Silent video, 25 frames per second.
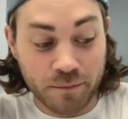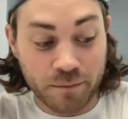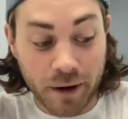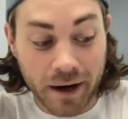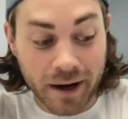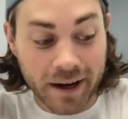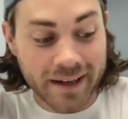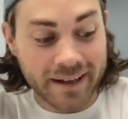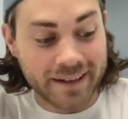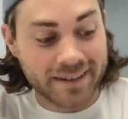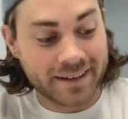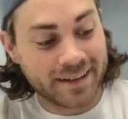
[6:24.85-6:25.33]

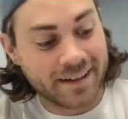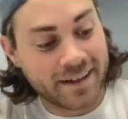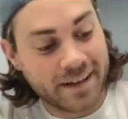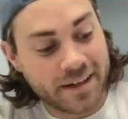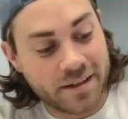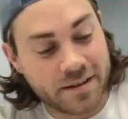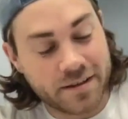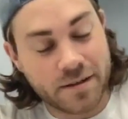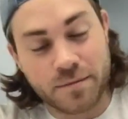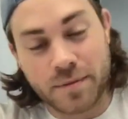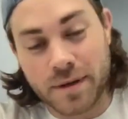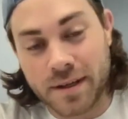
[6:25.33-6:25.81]
but
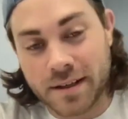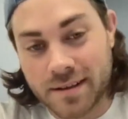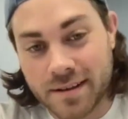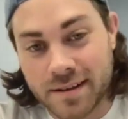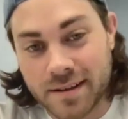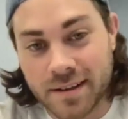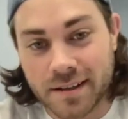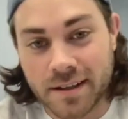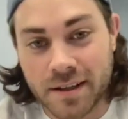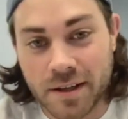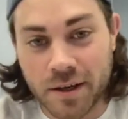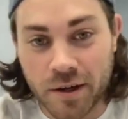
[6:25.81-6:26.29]
the big
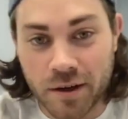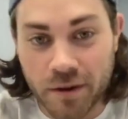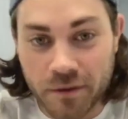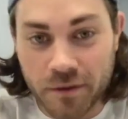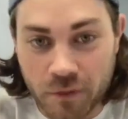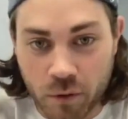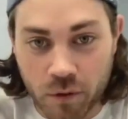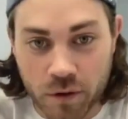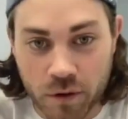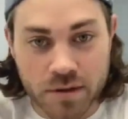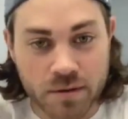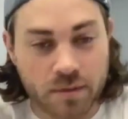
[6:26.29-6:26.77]
thing here,
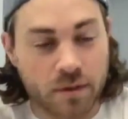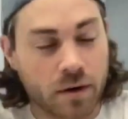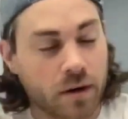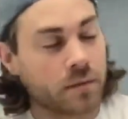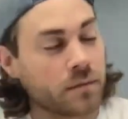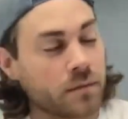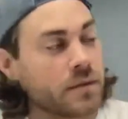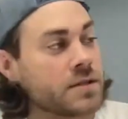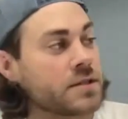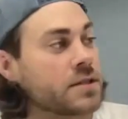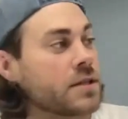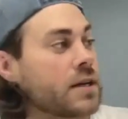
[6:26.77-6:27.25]
of course, while
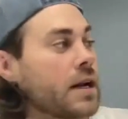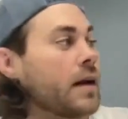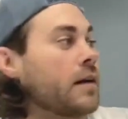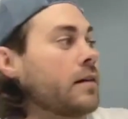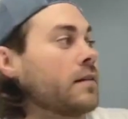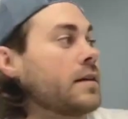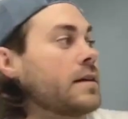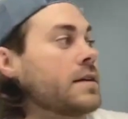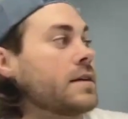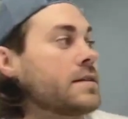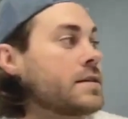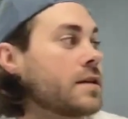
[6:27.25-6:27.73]
I'm reaching
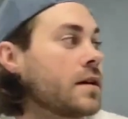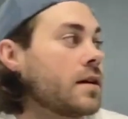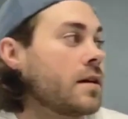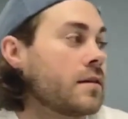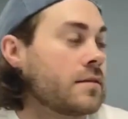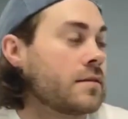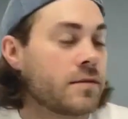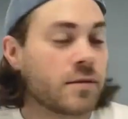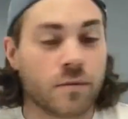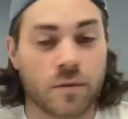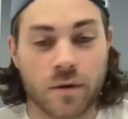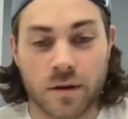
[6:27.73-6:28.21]
out is
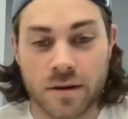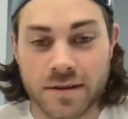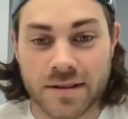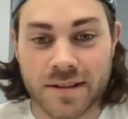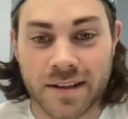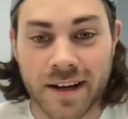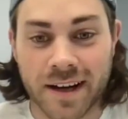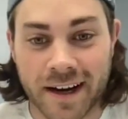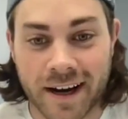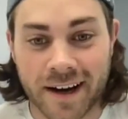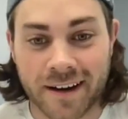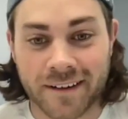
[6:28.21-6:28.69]
the word's
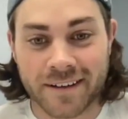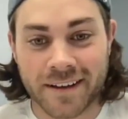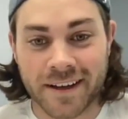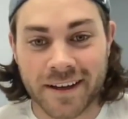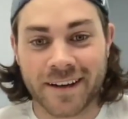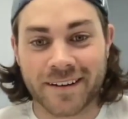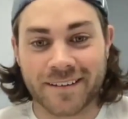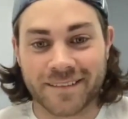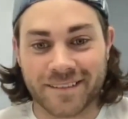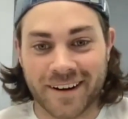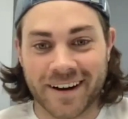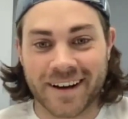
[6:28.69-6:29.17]
not out
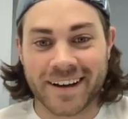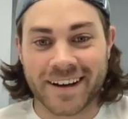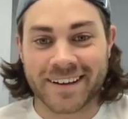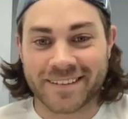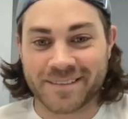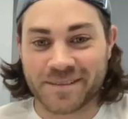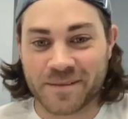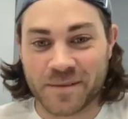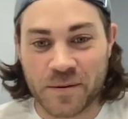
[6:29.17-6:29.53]
yet, right?